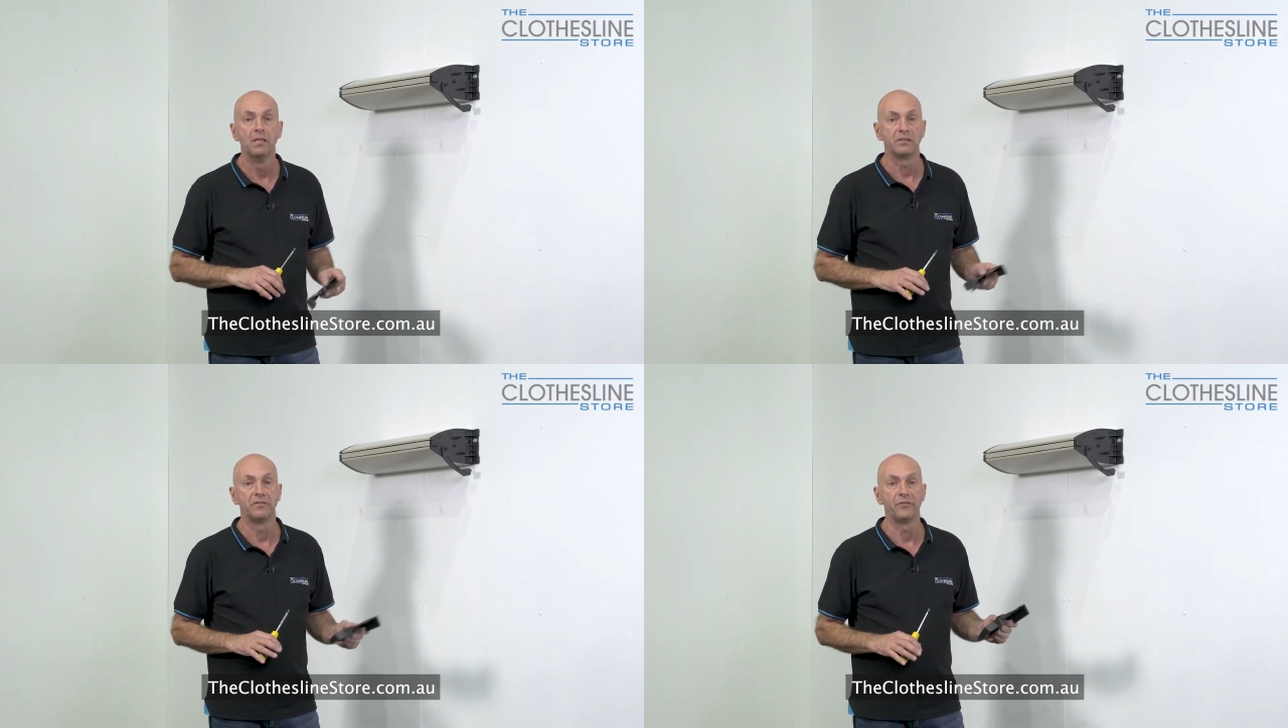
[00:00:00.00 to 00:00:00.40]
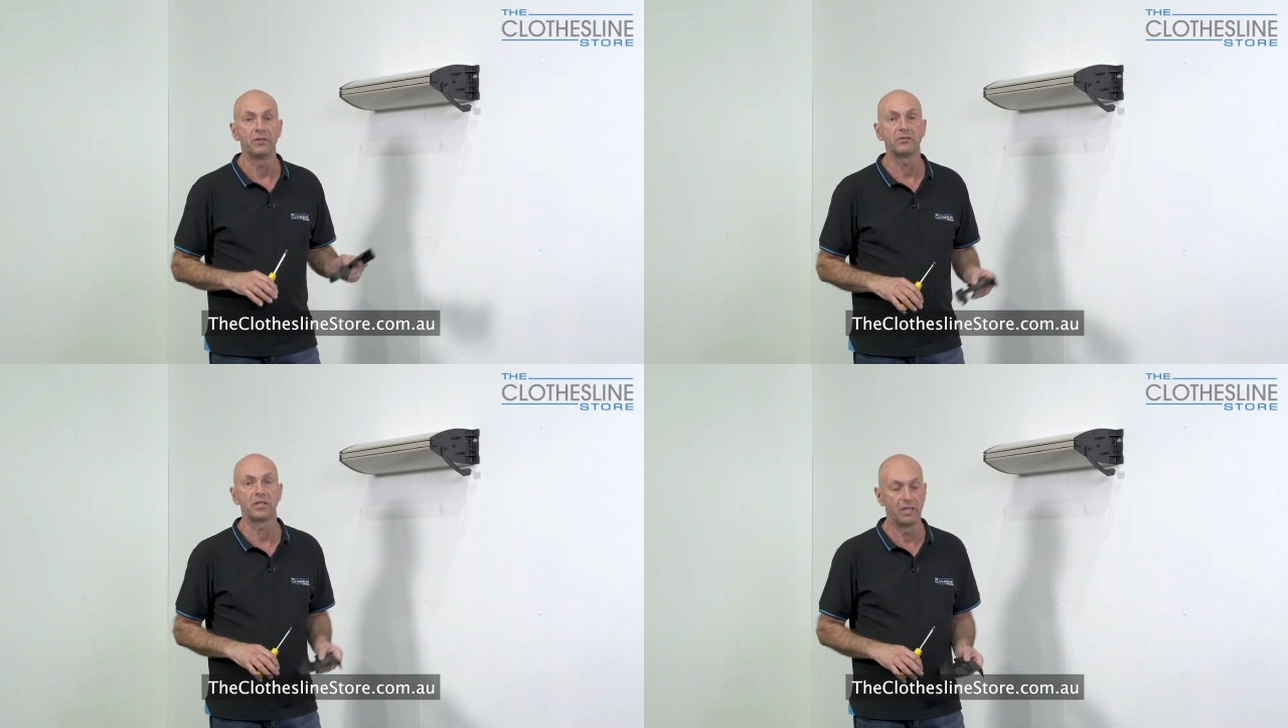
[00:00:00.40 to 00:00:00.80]
So the
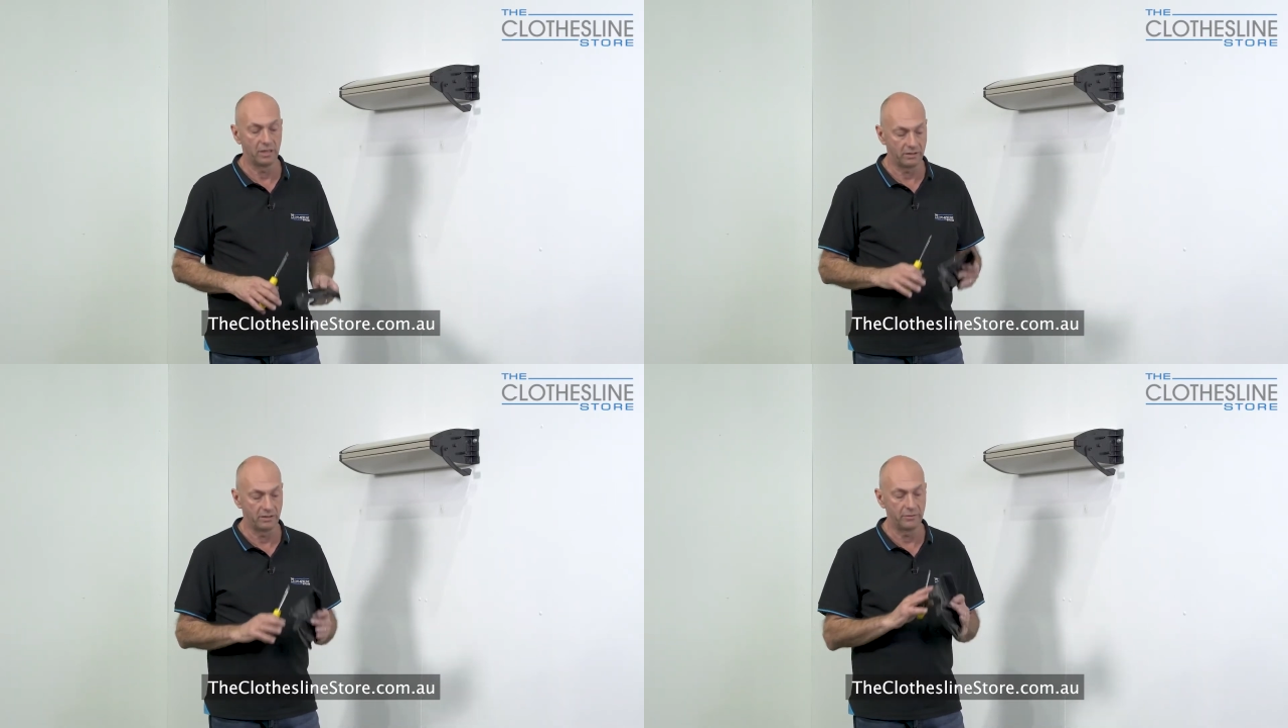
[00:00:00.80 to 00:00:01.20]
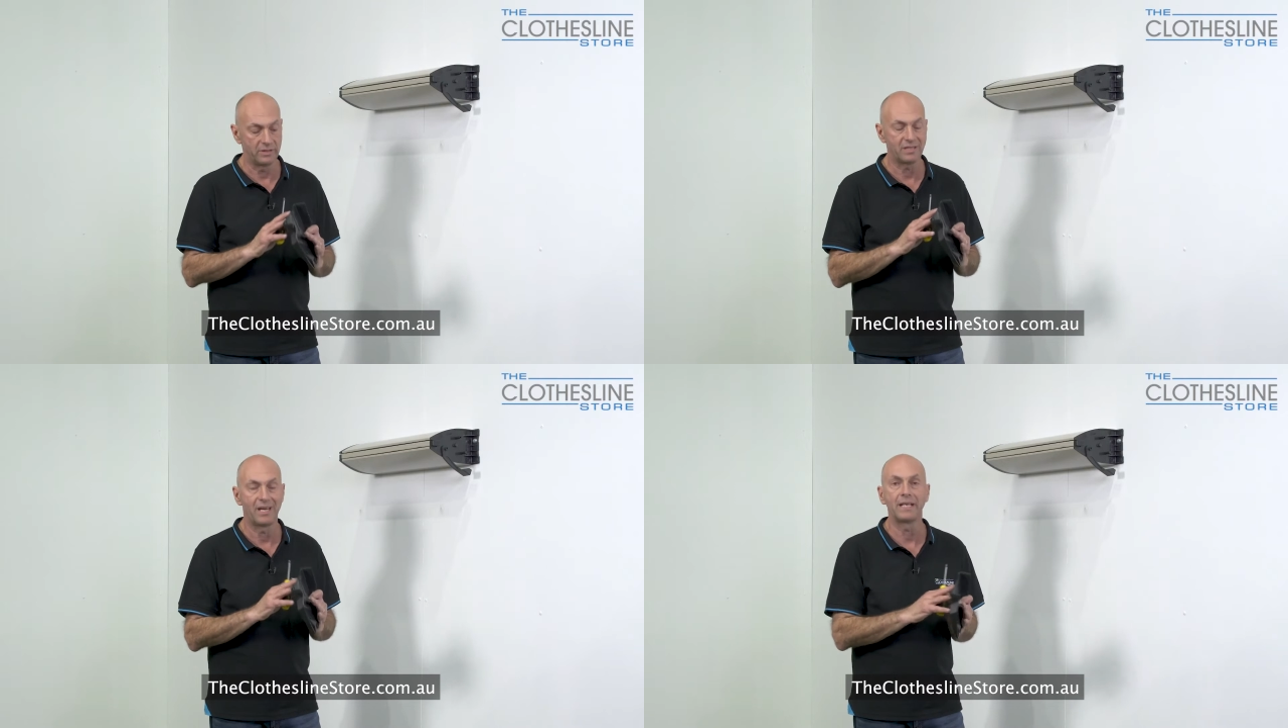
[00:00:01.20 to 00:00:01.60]
first thing you need to do
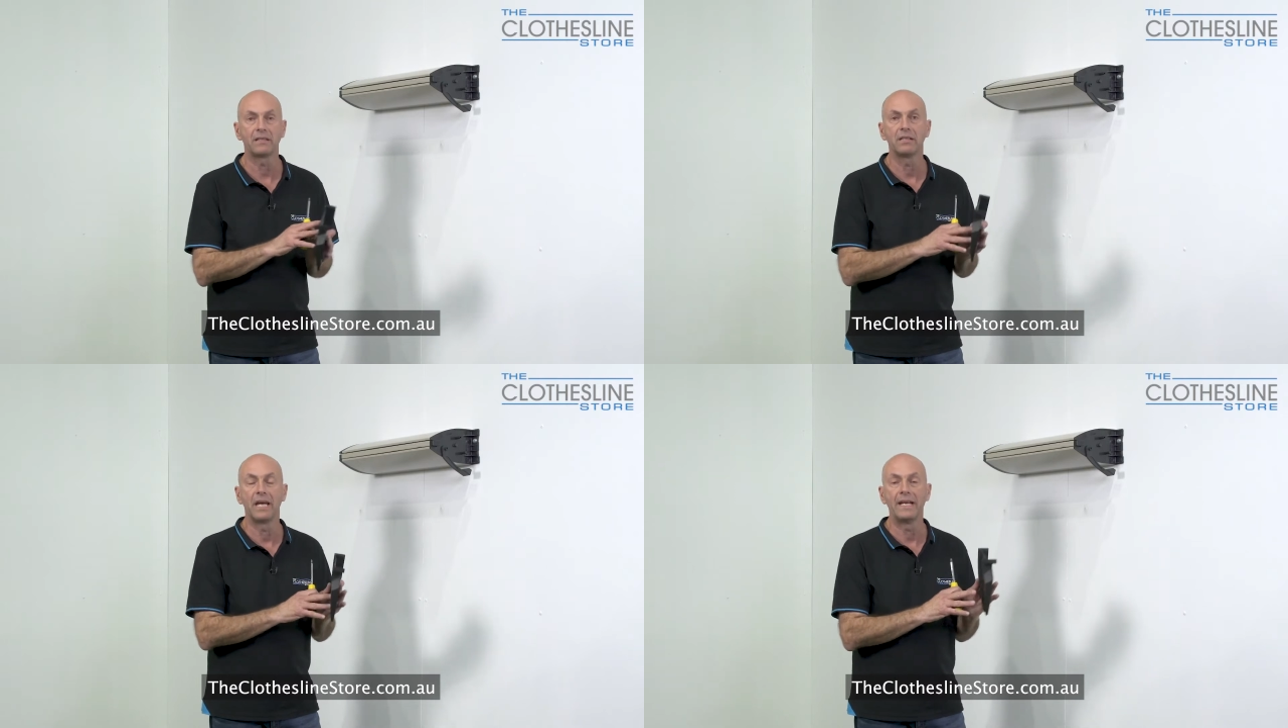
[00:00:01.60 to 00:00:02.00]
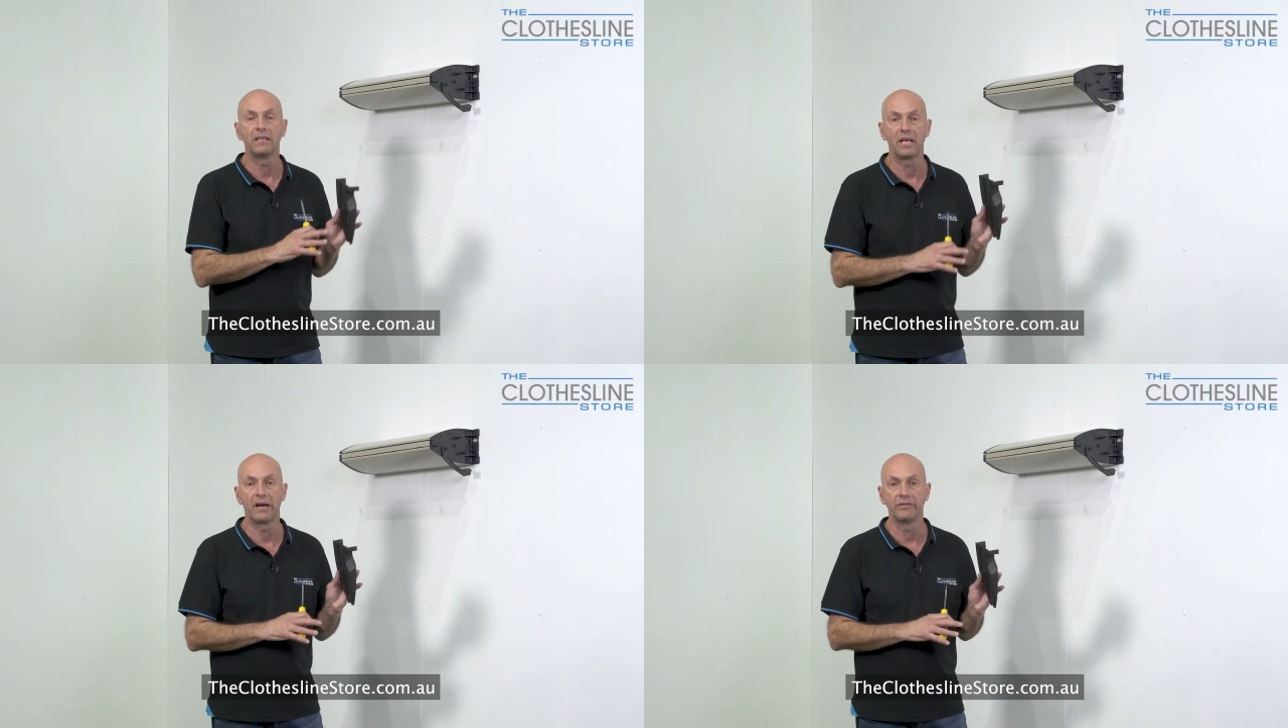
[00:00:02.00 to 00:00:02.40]
is take the
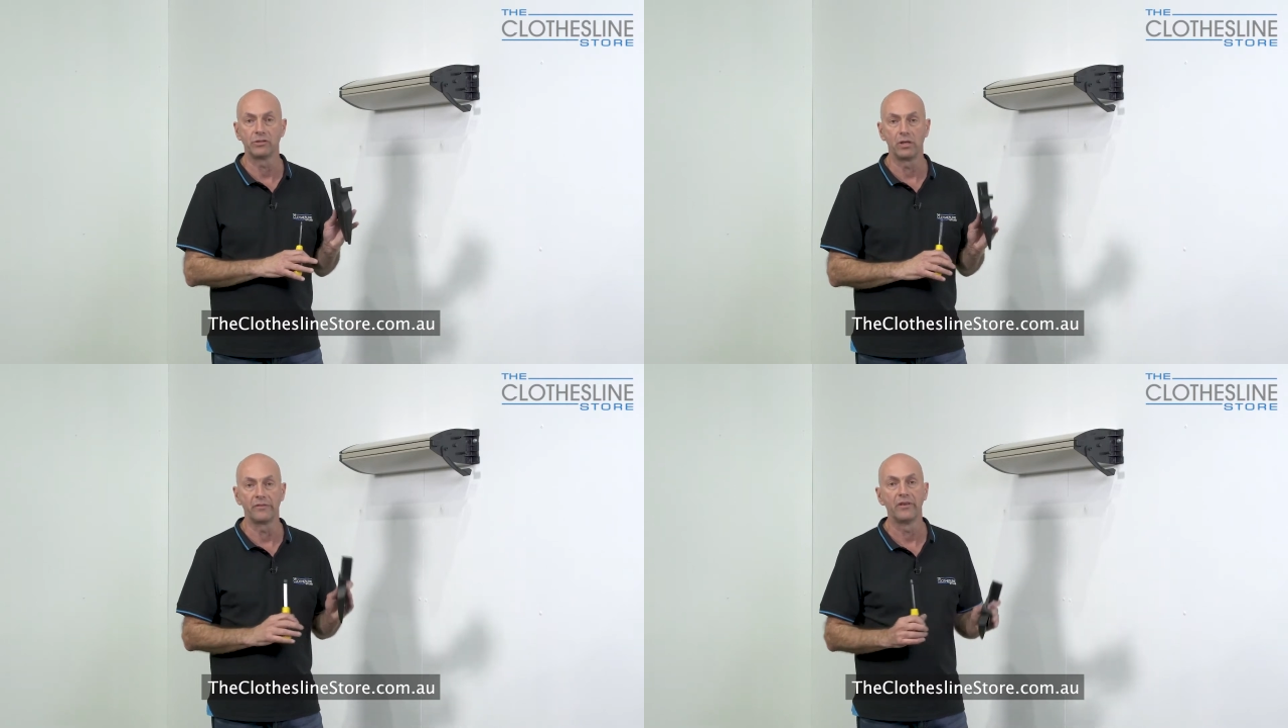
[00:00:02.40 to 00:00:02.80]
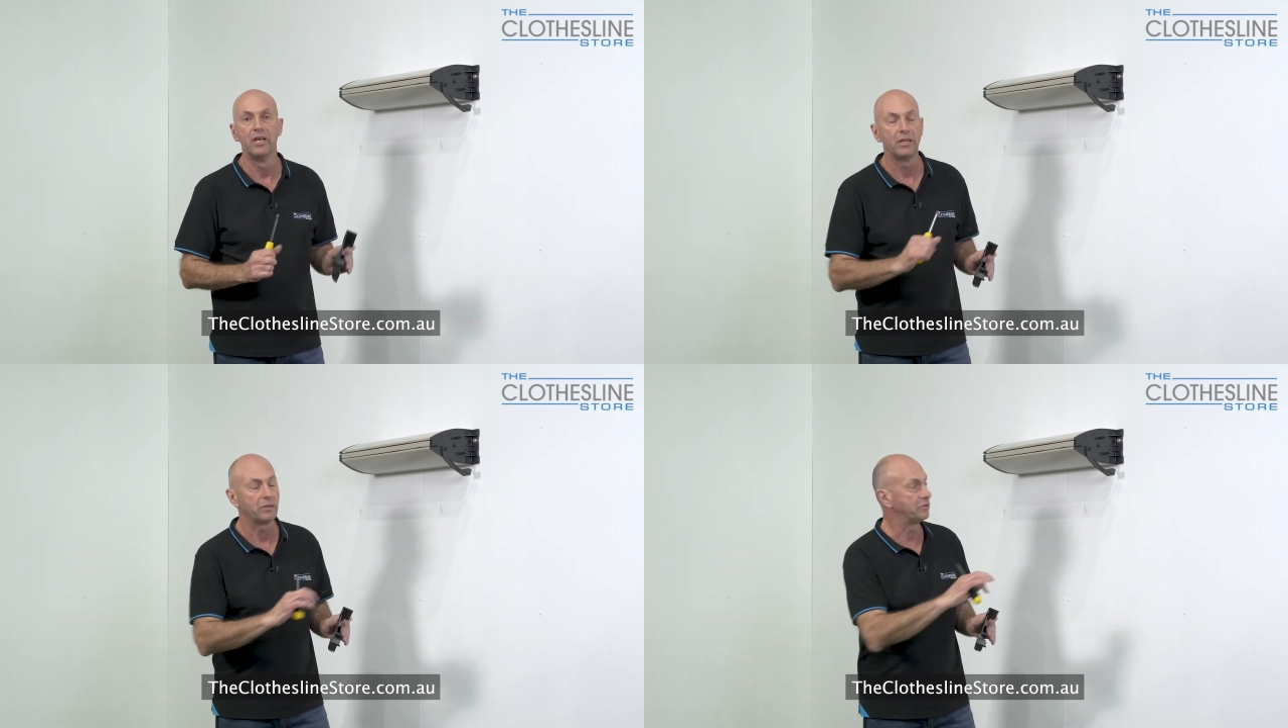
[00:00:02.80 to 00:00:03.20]
end covers off
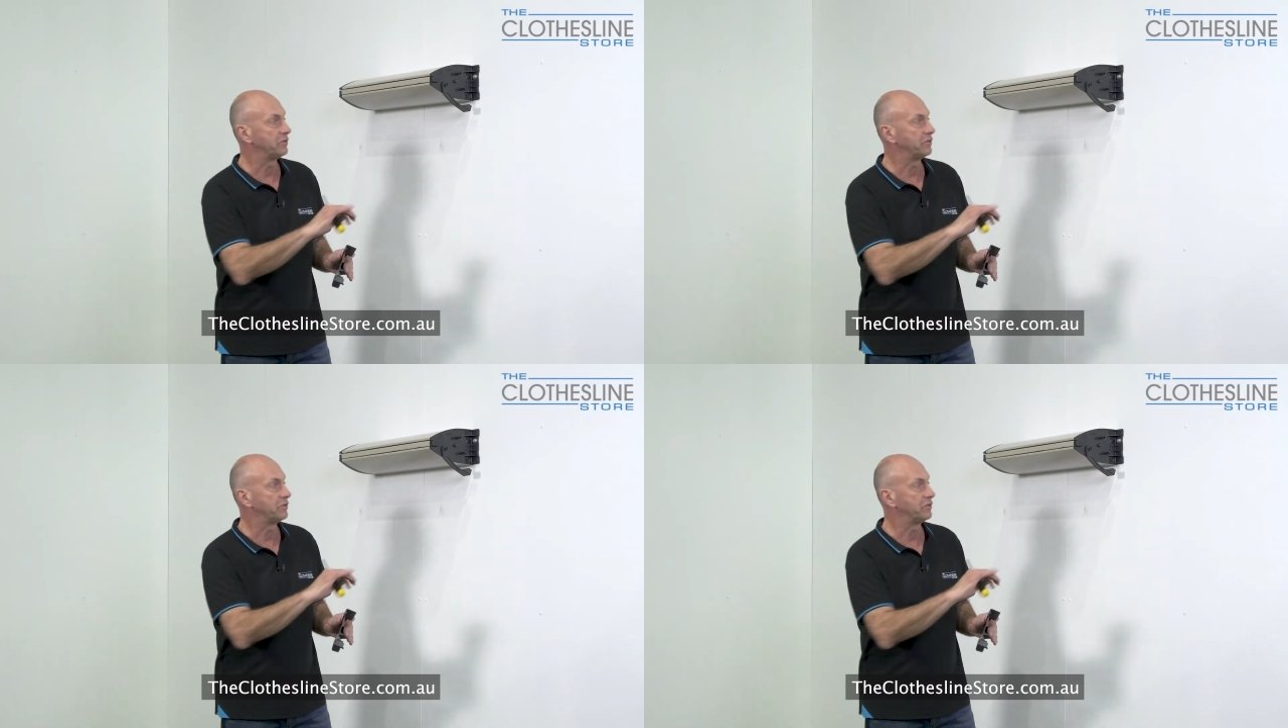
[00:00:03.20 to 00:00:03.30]
because